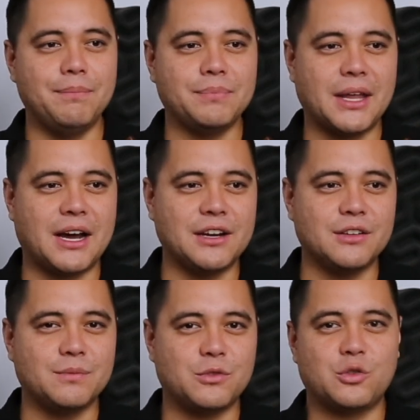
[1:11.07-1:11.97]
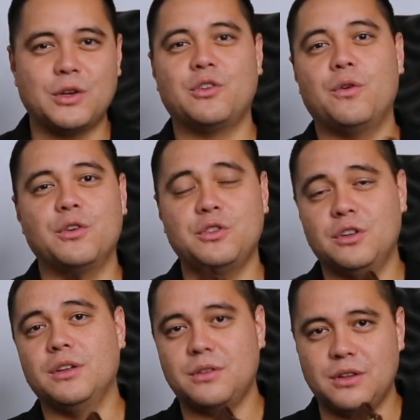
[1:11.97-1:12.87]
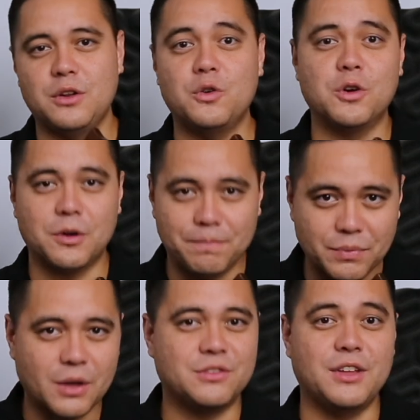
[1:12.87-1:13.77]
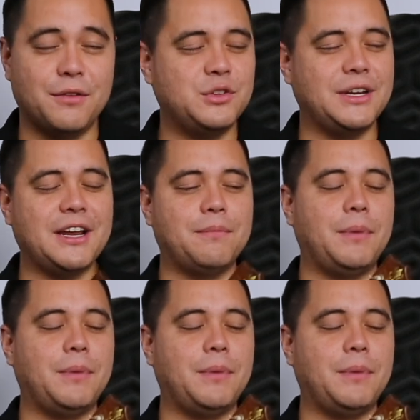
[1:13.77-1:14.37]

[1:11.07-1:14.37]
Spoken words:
it kind of switched over to the newer stuff today.